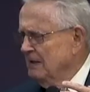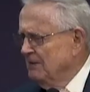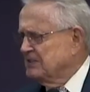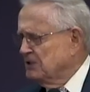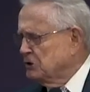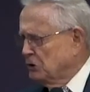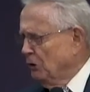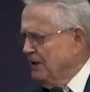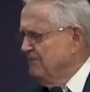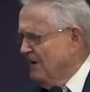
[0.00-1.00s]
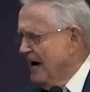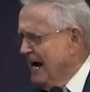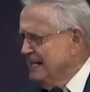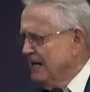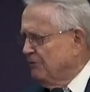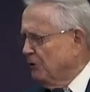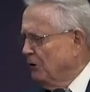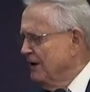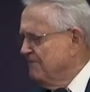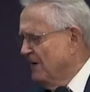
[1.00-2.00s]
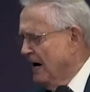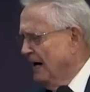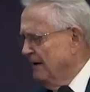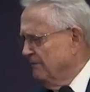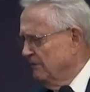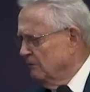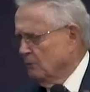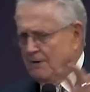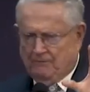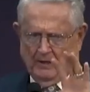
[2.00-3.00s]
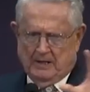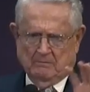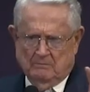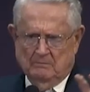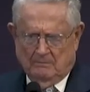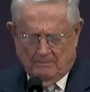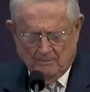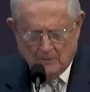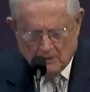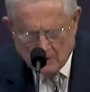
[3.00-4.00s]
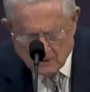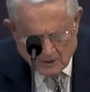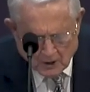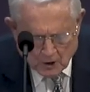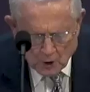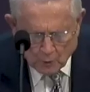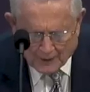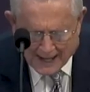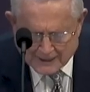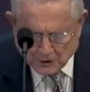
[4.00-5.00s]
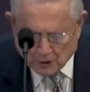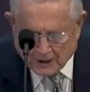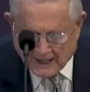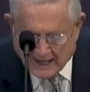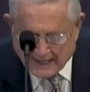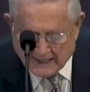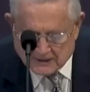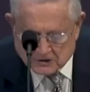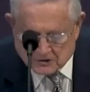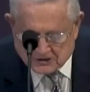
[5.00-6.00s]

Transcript: This is 35, AD 35, roughly. When I turn ahead to